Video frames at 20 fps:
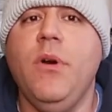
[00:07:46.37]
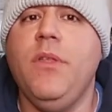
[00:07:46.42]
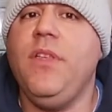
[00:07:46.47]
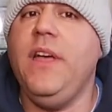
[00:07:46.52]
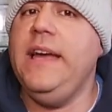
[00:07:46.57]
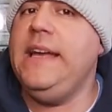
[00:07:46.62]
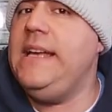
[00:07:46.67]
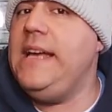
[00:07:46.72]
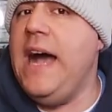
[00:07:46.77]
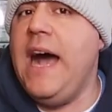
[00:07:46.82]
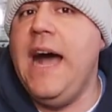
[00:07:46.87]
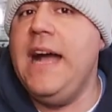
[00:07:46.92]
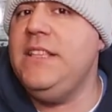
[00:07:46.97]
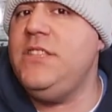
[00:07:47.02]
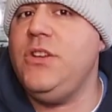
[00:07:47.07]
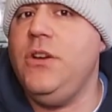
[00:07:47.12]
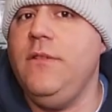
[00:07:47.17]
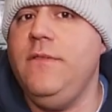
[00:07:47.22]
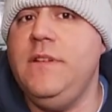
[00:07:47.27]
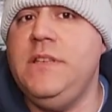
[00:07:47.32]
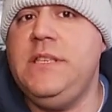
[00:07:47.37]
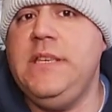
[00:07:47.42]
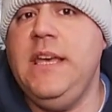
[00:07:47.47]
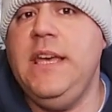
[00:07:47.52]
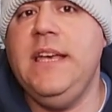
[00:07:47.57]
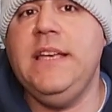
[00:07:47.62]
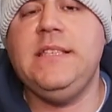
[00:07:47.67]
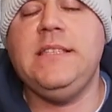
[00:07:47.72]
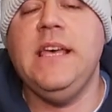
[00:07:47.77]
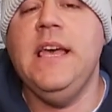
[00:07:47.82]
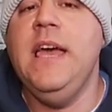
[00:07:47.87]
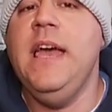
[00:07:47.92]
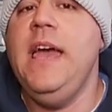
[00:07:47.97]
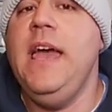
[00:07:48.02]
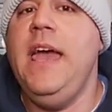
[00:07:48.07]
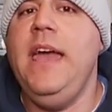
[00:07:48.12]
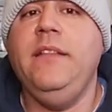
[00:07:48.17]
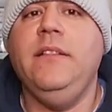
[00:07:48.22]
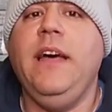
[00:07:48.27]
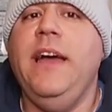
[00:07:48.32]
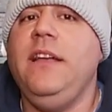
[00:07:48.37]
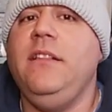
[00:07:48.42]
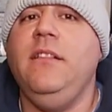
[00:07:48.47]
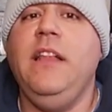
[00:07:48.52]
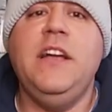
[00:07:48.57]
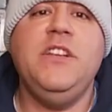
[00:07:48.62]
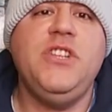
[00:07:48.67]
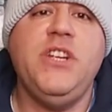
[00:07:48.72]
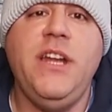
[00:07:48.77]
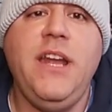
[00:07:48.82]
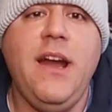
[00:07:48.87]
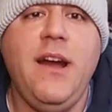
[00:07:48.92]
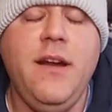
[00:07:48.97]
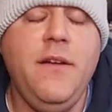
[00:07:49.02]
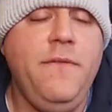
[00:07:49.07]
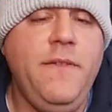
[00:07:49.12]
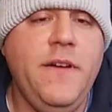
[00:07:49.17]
with like guide services and like legendary